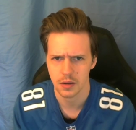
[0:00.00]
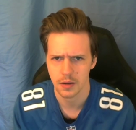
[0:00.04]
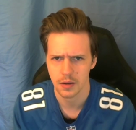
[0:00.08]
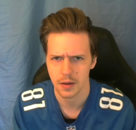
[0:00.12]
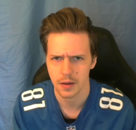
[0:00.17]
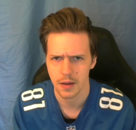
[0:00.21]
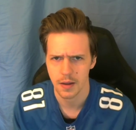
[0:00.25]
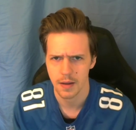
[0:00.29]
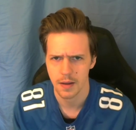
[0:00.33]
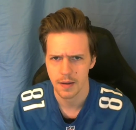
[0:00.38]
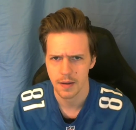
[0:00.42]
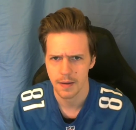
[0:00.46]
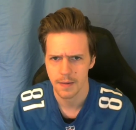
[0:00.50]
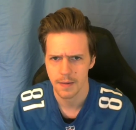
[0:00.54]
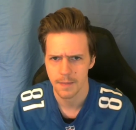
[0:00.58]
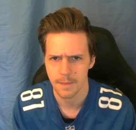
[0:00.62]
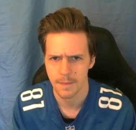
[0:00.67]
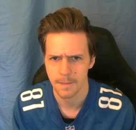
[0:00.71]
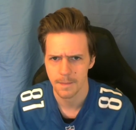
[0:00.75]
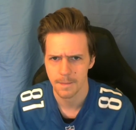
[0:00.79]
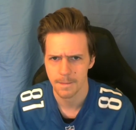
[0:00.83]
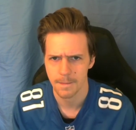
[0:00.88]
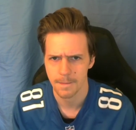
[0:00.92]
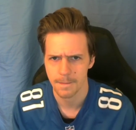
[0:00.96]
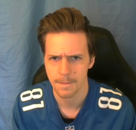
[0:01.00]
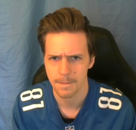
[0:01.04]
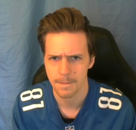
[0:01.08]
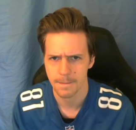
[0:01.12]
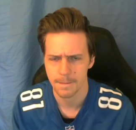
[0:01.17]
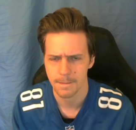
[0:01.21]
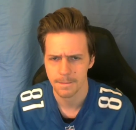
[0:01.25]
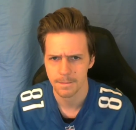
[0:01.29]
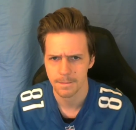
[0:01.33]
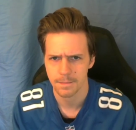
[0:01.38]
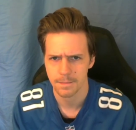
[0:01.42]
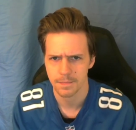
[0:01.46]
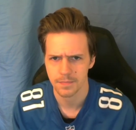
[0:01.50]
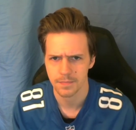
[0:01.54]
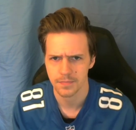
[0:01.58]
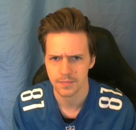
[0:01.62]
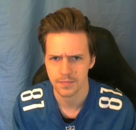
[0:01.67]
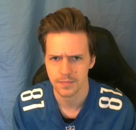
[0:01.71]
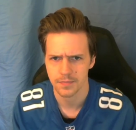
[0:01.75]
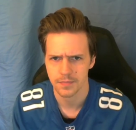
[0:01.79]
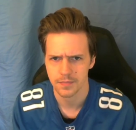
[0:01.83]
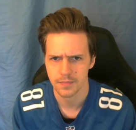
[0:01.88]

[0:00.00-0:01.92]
Nobody speaks.